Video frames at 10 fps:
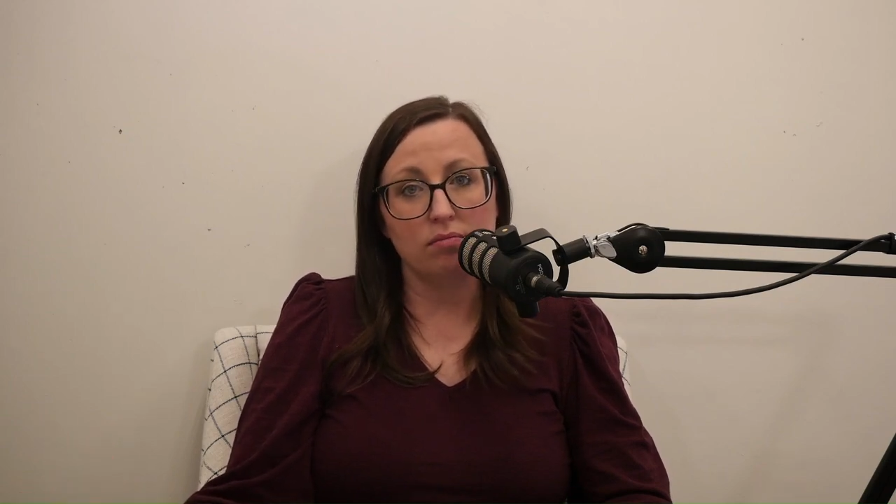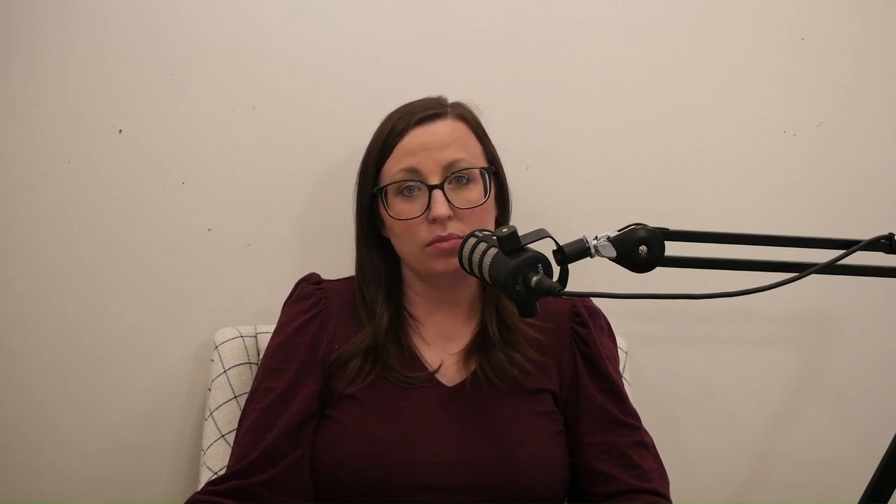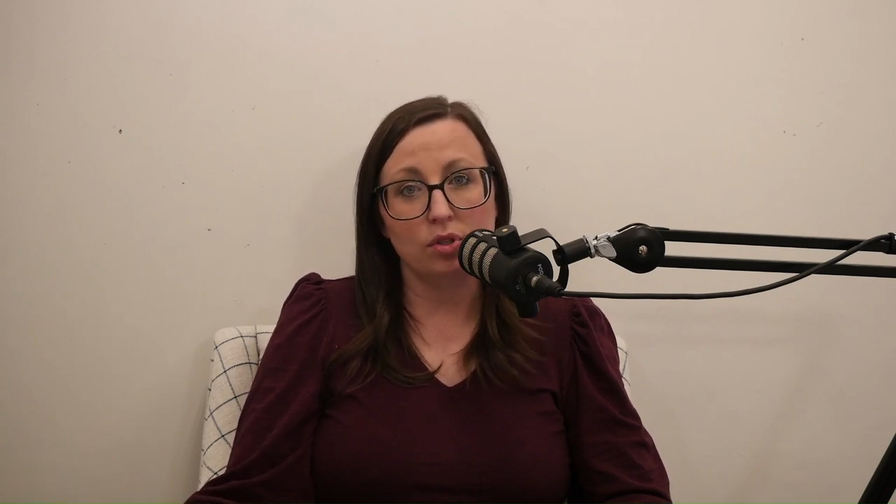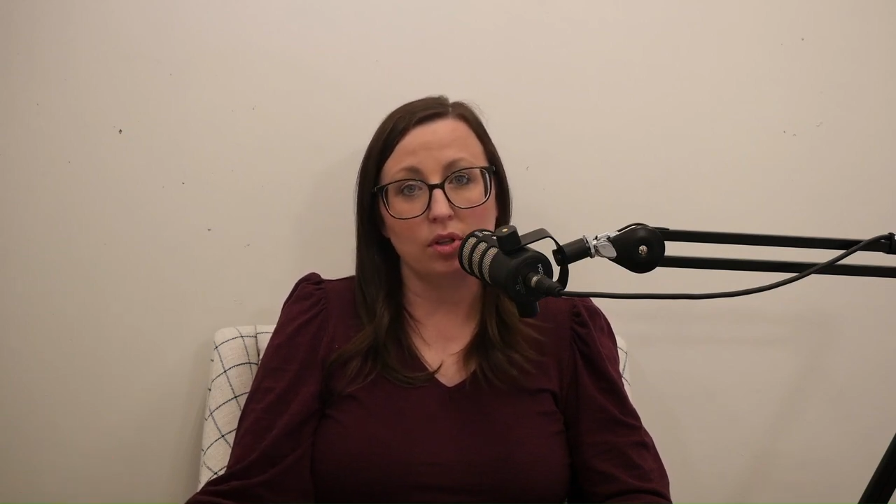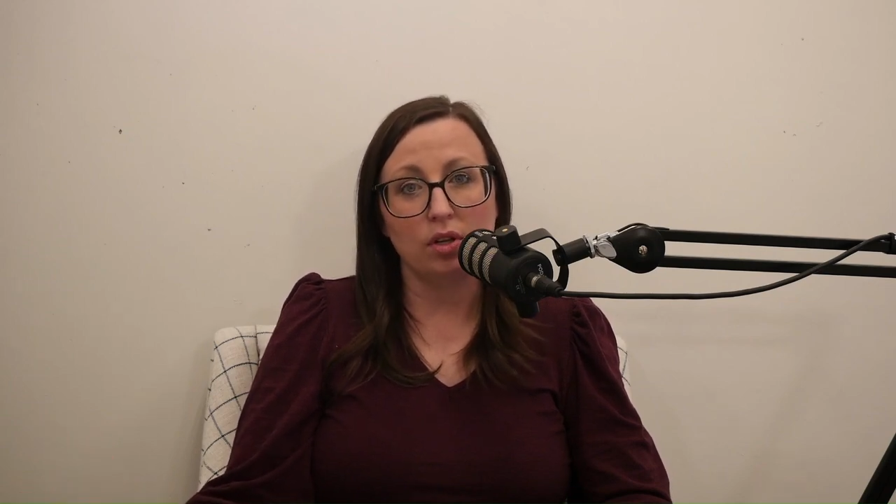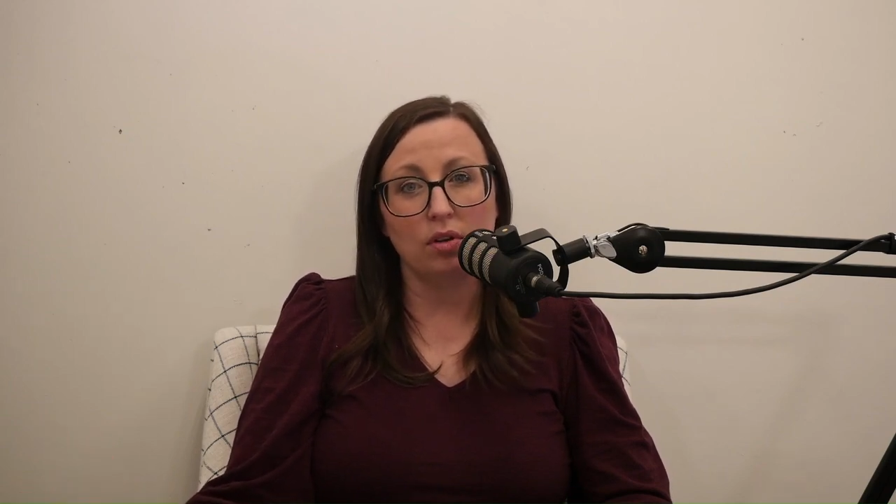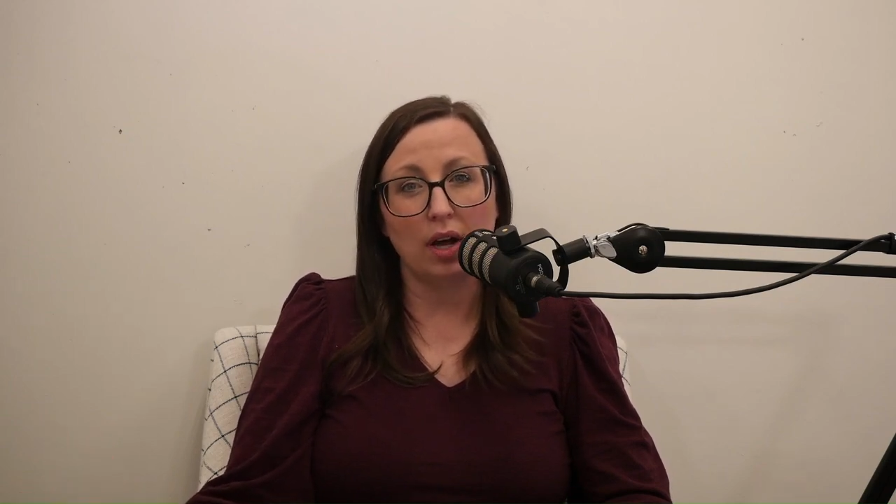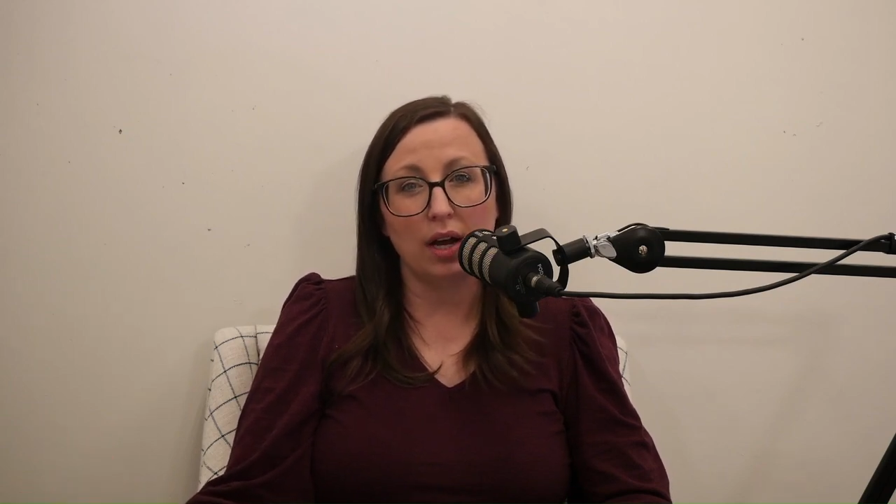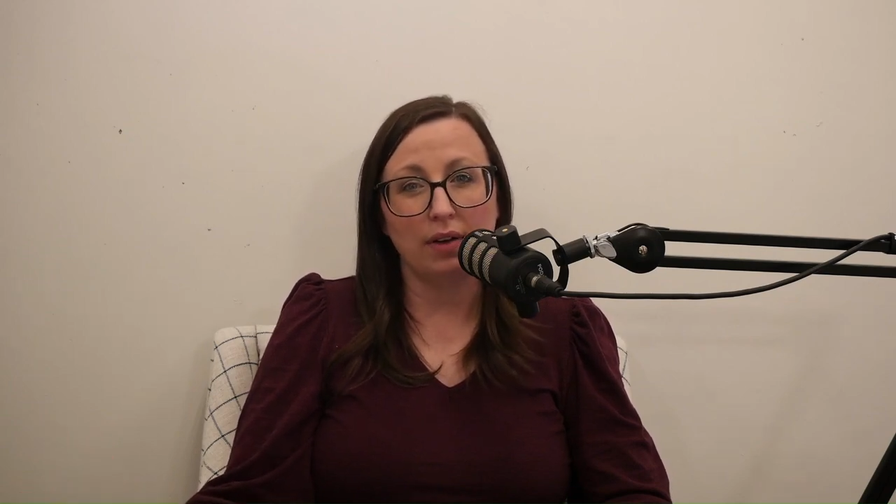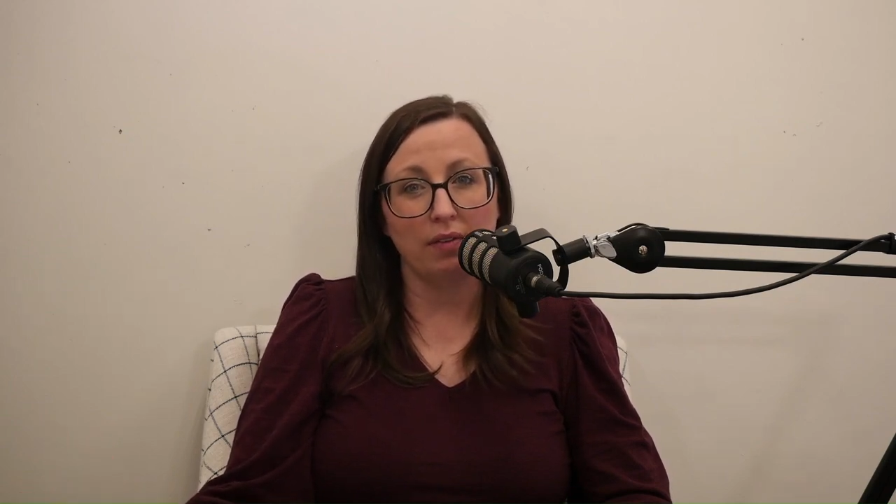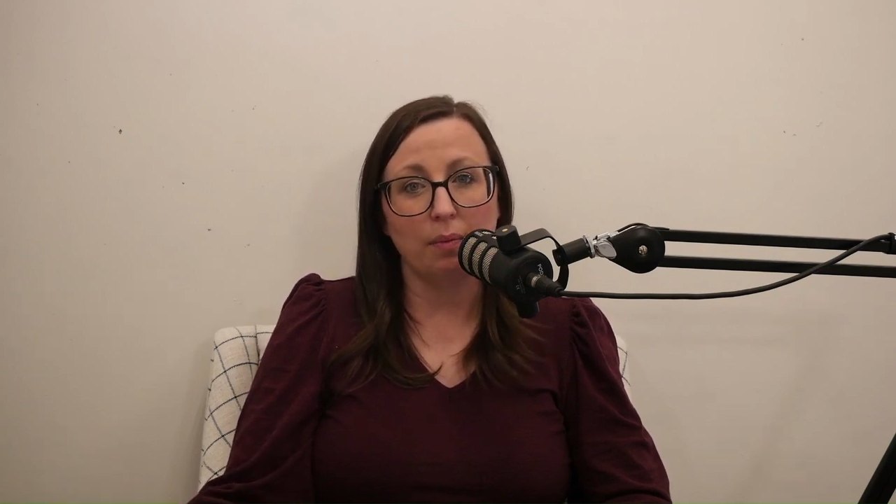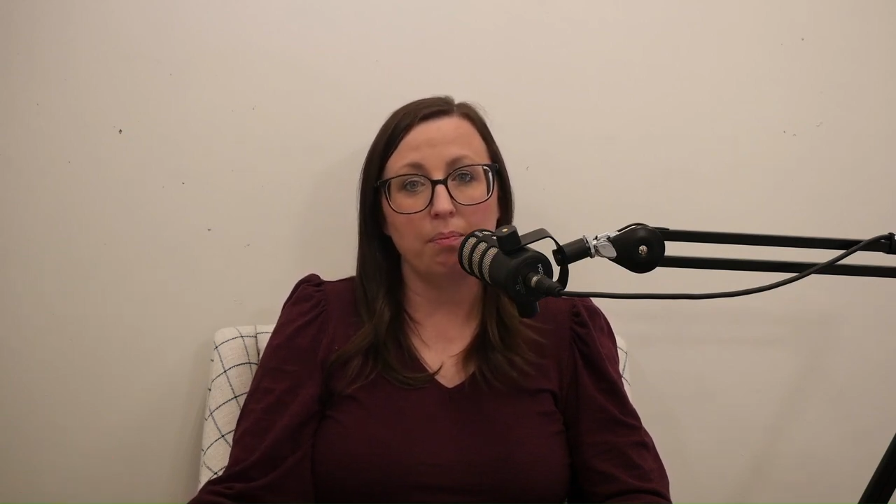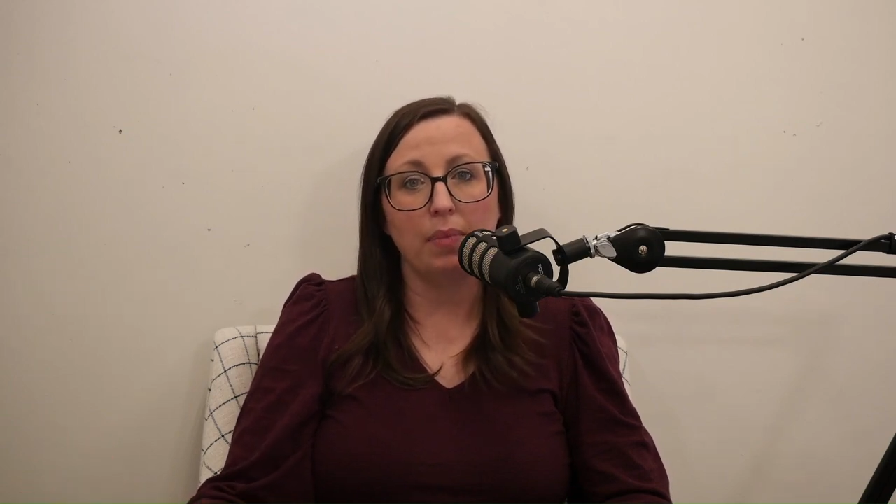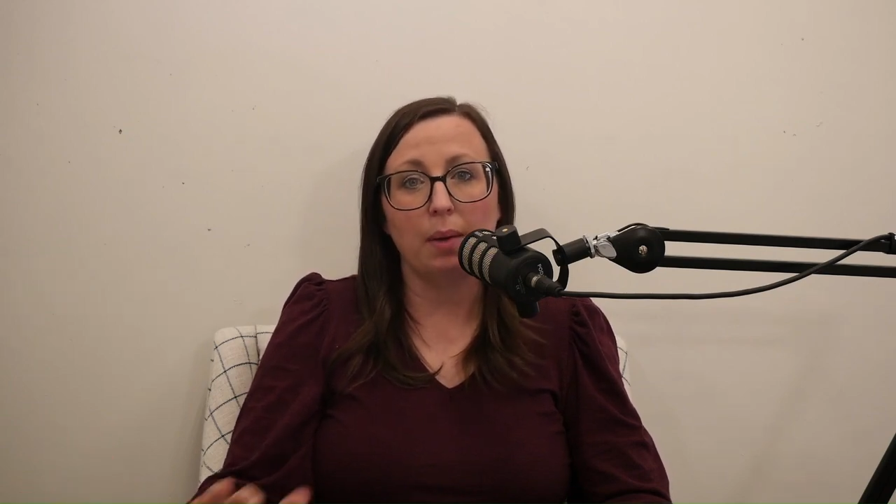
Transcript: so that you kind of have a